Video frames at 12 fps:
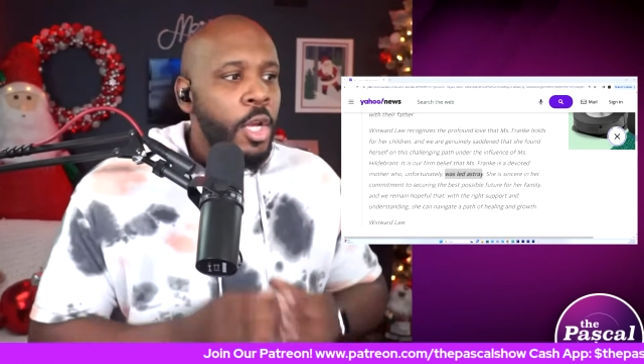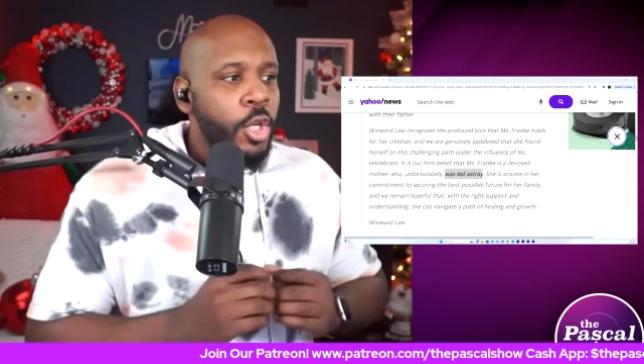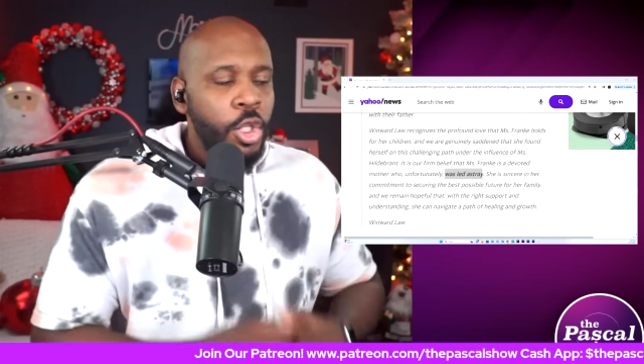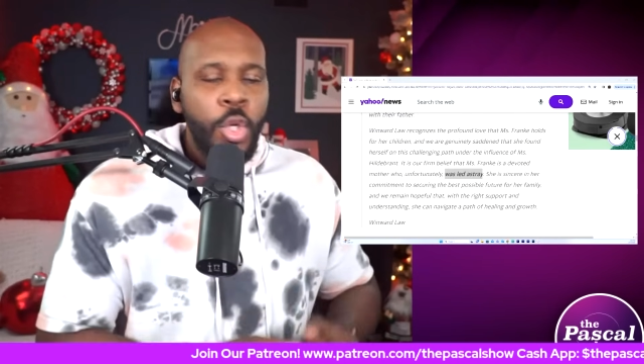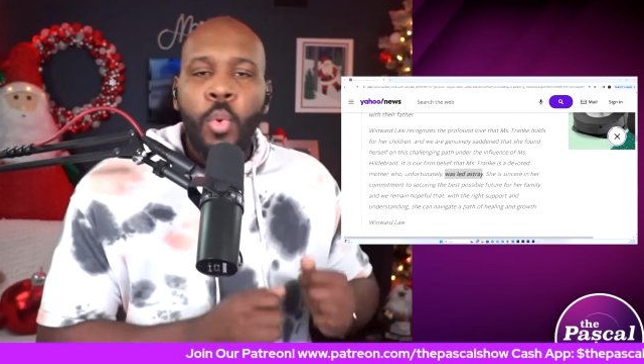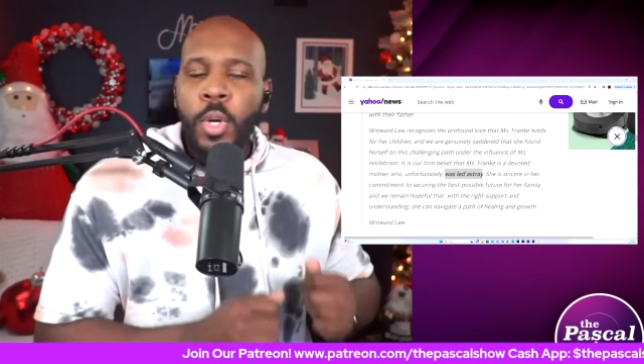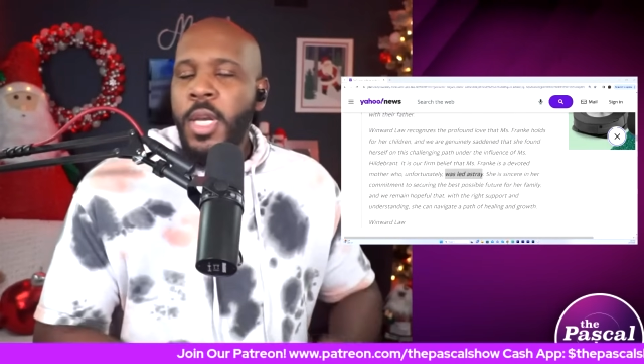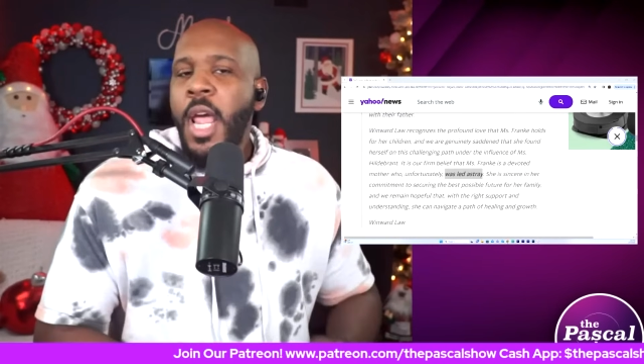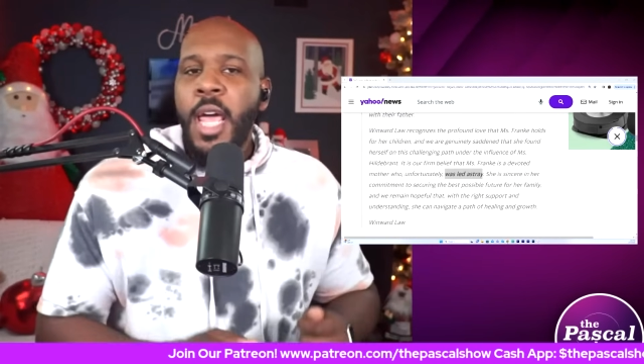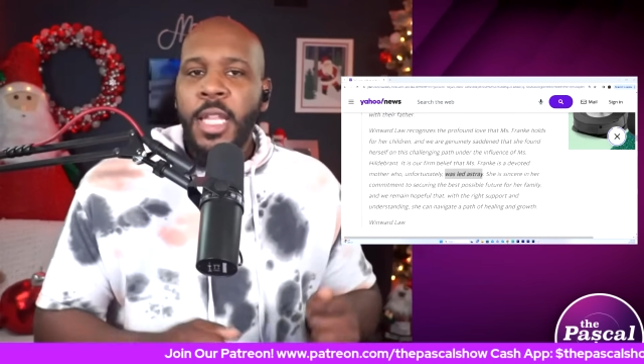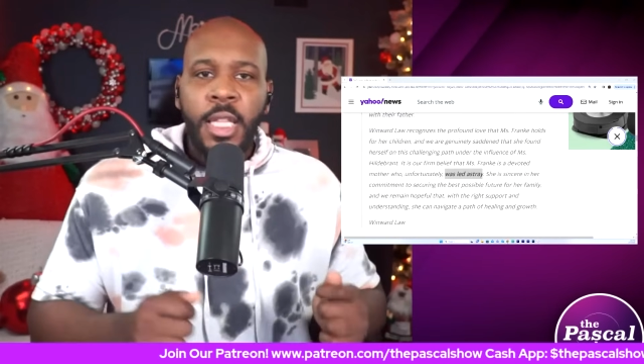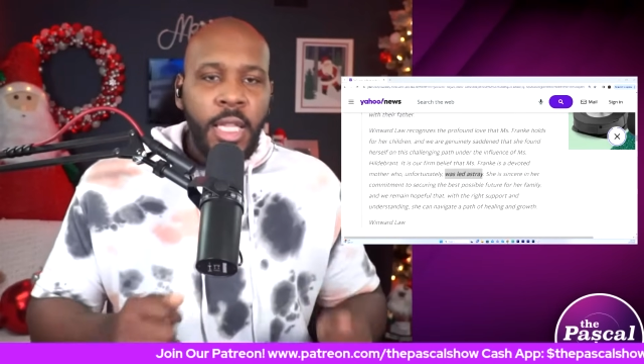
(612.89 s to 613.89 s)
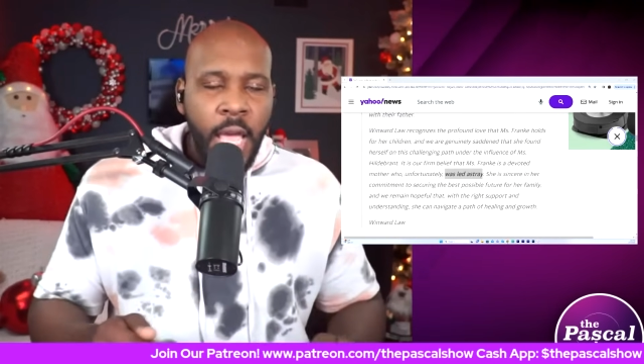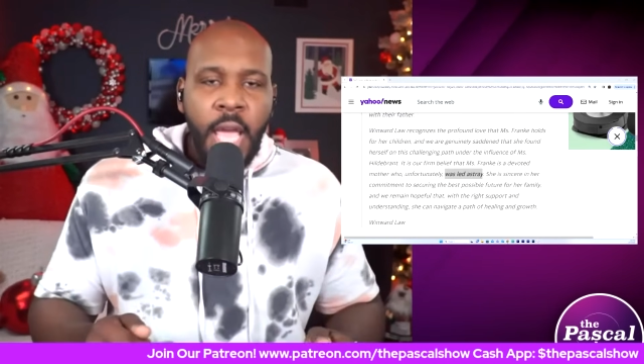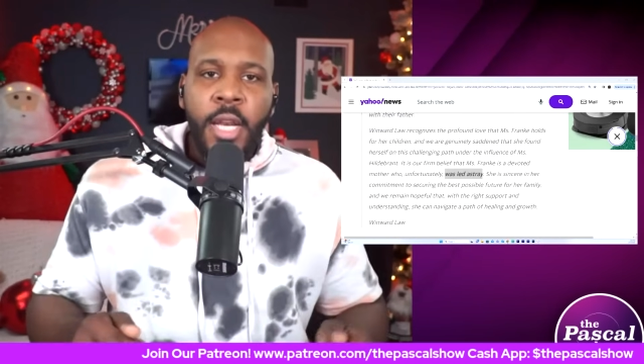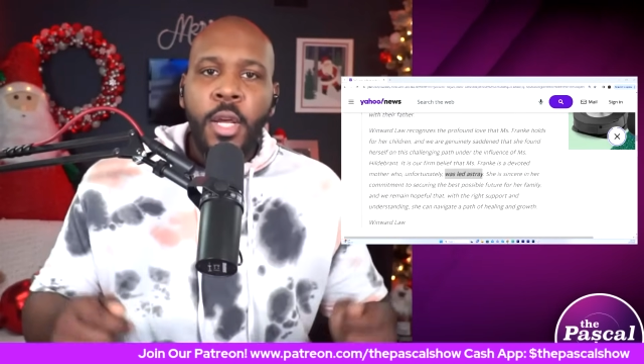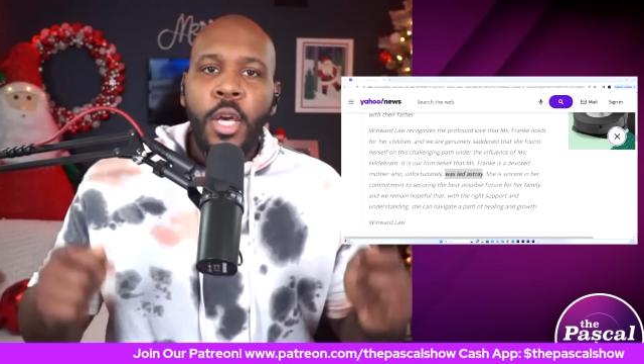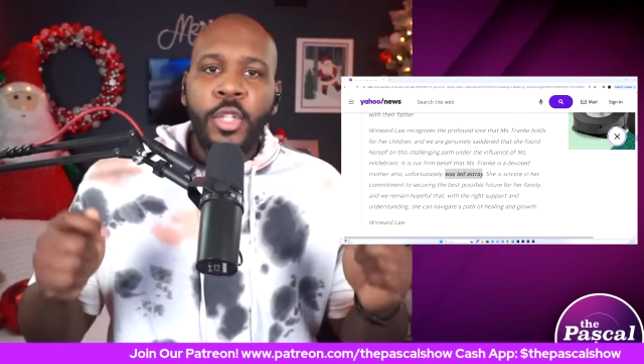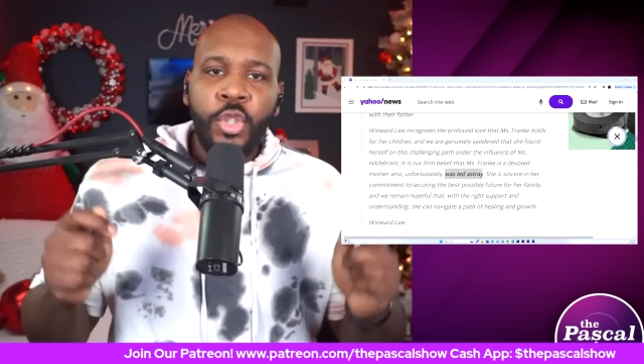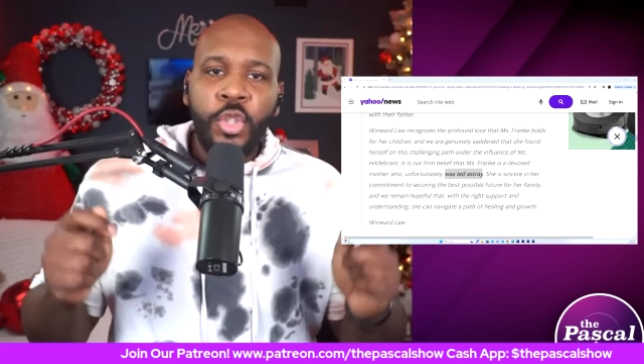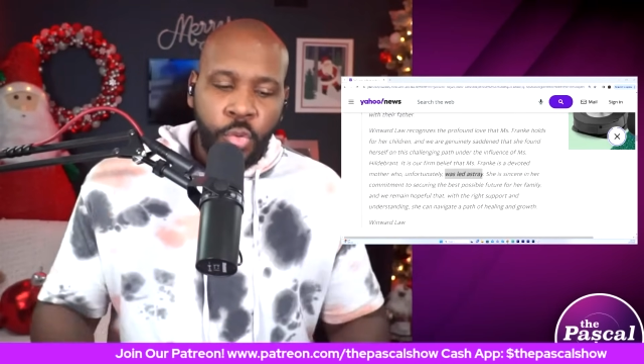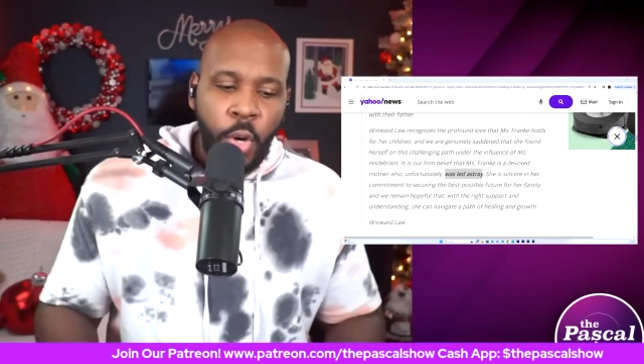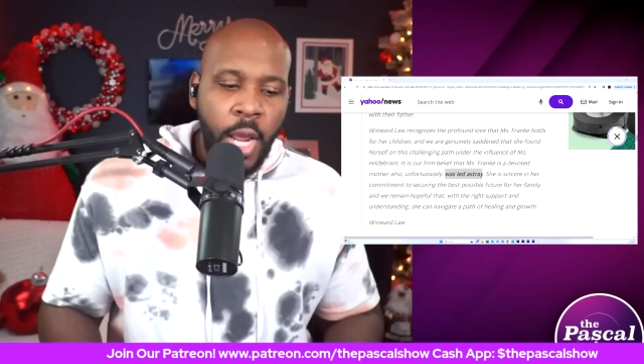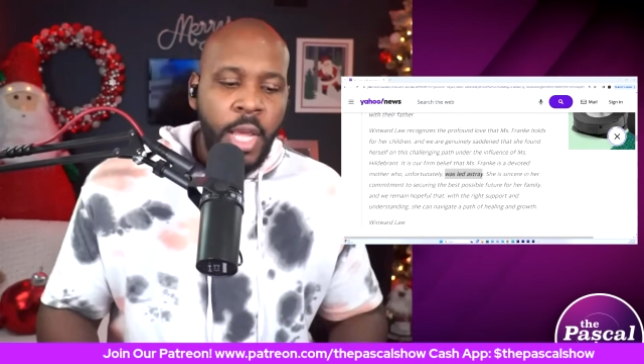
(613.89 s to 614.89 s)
You were not led astray.